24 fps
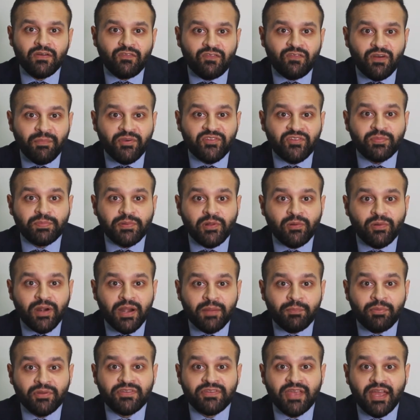From
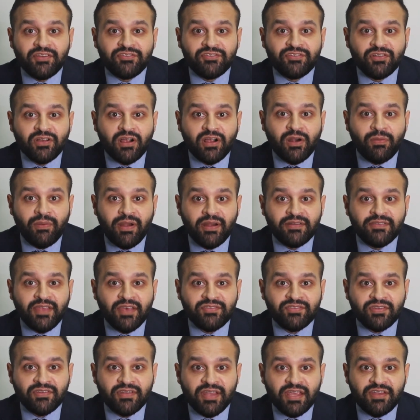exploring potential career
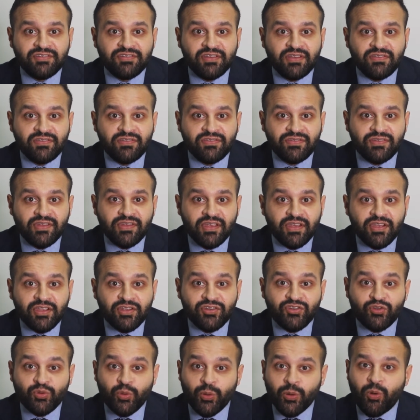destinations,
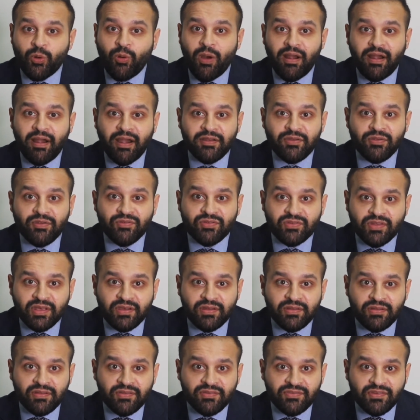to acquiring new
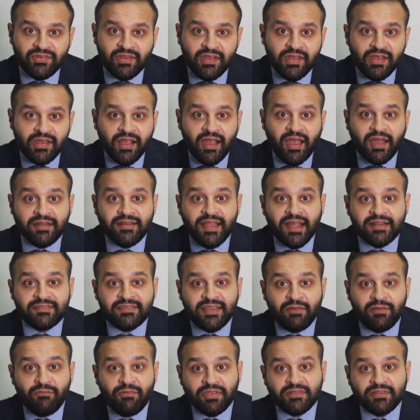skills,
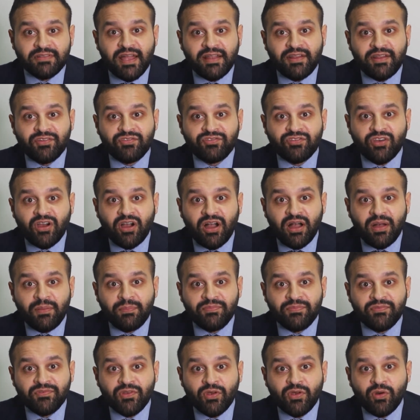connecting with the latest
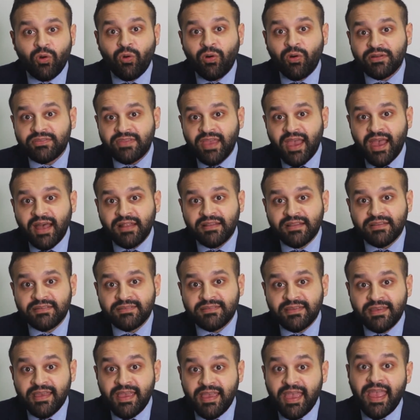jobs or
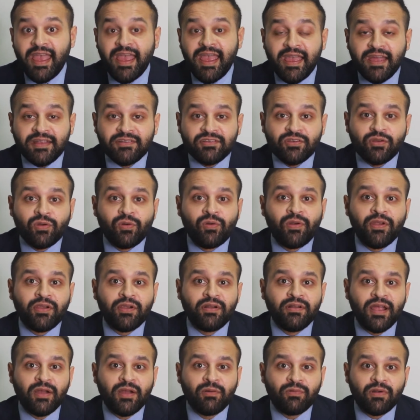talent, and growing
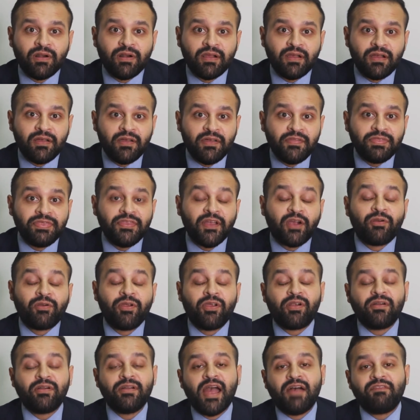your network, the
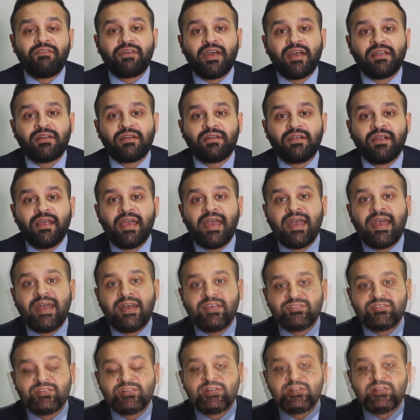Career Navigator
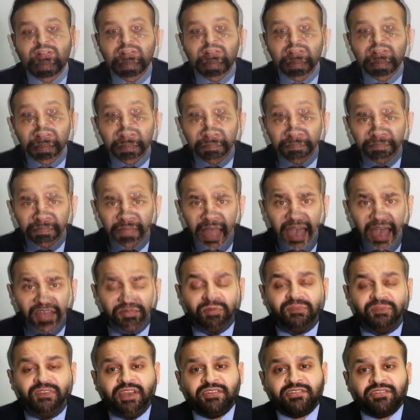has it all.
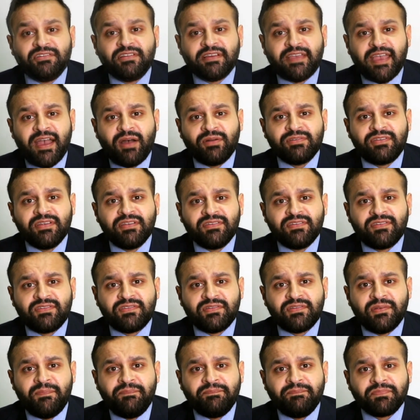As professional
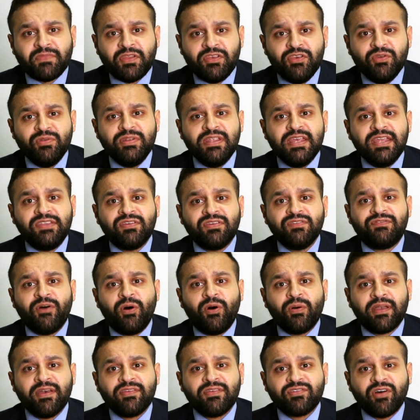accountants, you need to
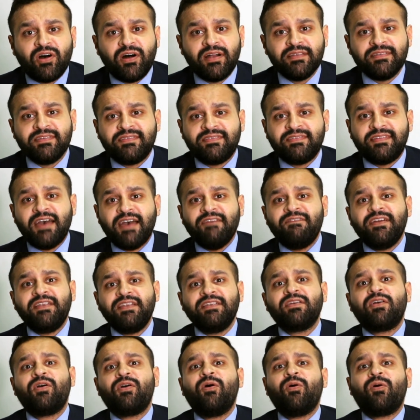focus on
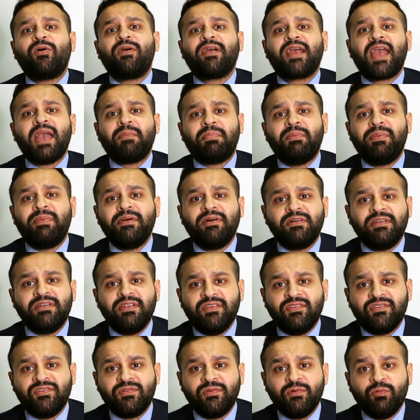seven core
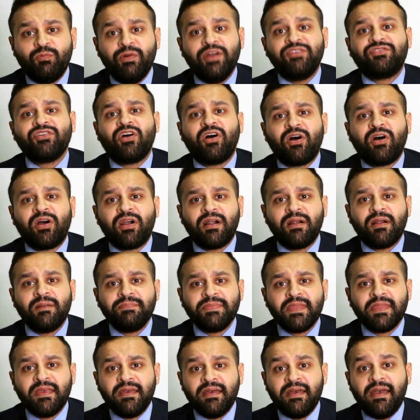capabilities, which
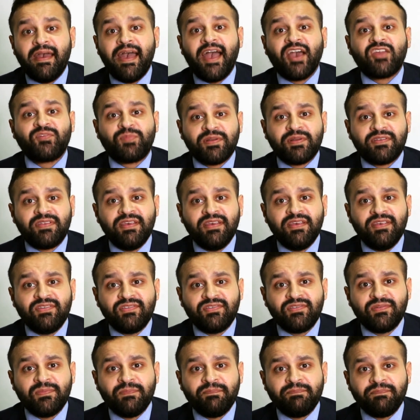are
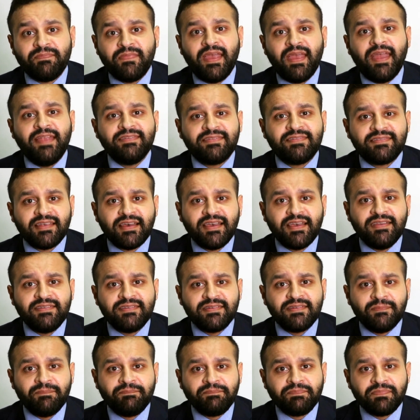expertise,
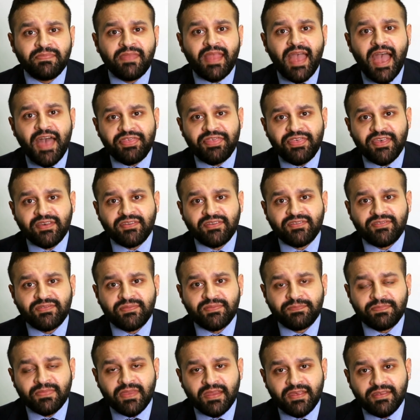insight,
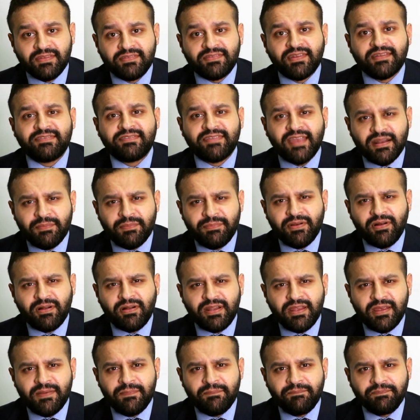ethics,
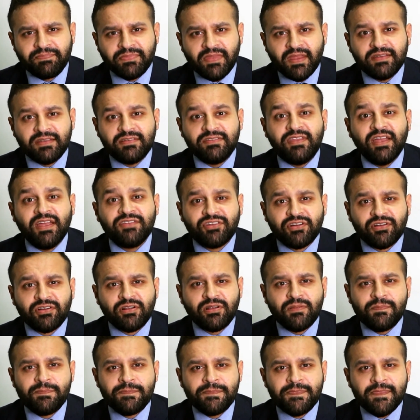sustainability,
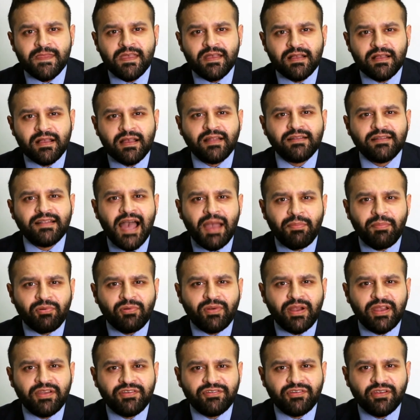digital,
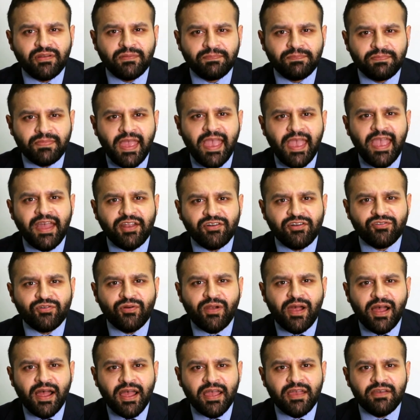collaboration, and
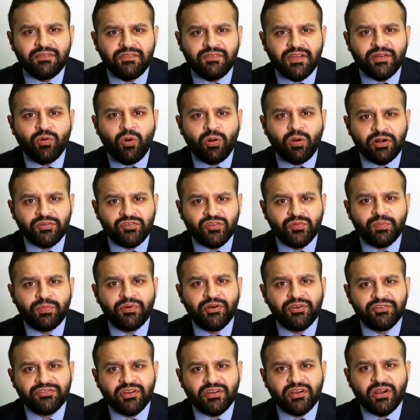drive in order to
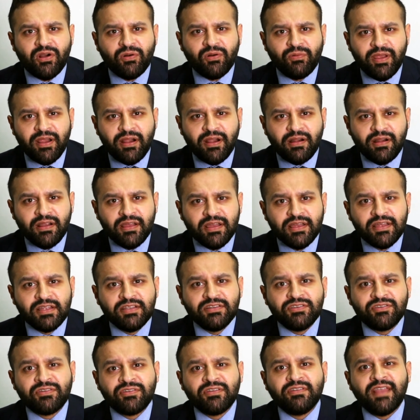push your
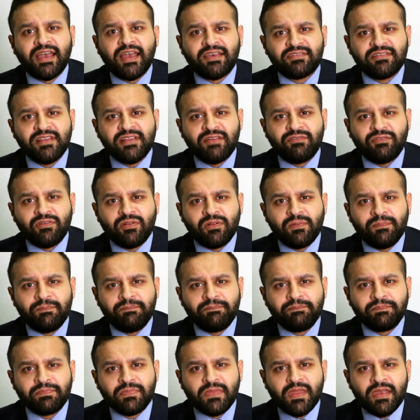career to the next
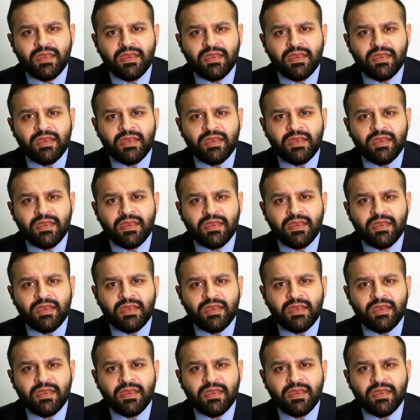level.